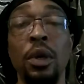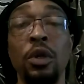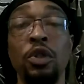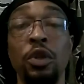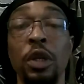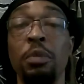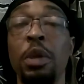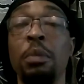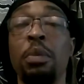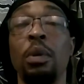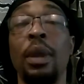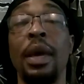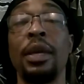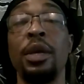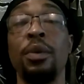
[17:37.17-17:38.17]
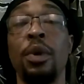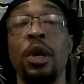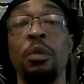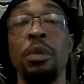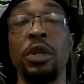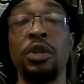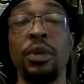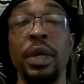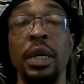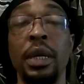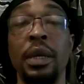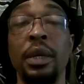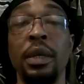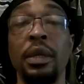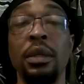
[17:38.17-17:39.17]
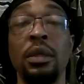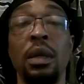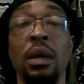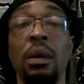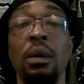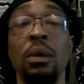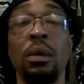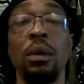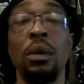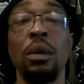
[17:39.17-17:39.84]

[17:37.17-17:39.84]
Treat people like you want to be treated. So